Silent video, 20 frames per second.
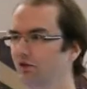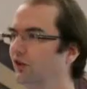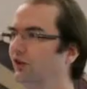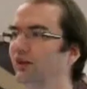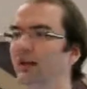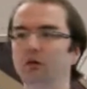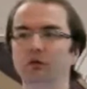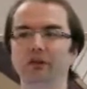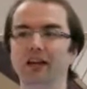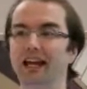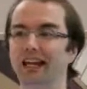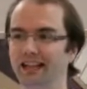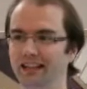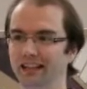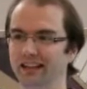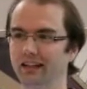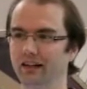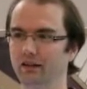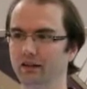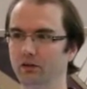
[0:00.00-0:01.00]
Just sounds
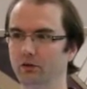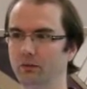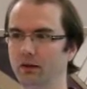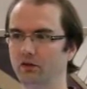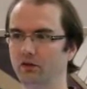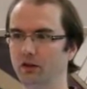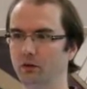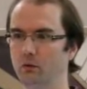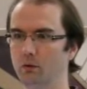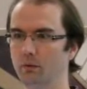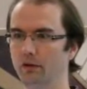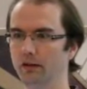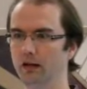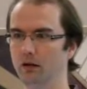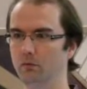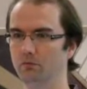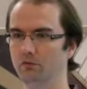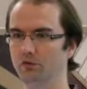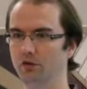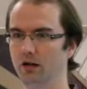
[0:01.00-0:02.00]
alien, especially when we
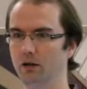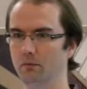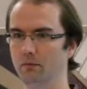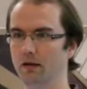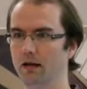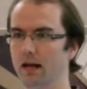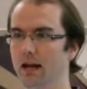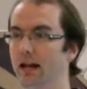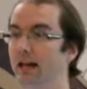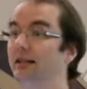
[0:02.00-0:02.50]
come from